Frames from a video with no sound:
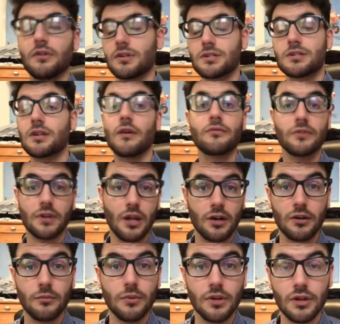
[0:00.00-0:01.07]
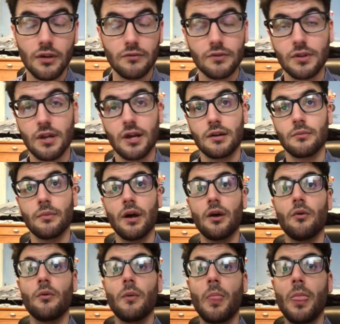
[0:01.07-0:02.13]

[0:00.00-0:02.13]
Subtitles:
It's definitely not going to be enough to knock him out,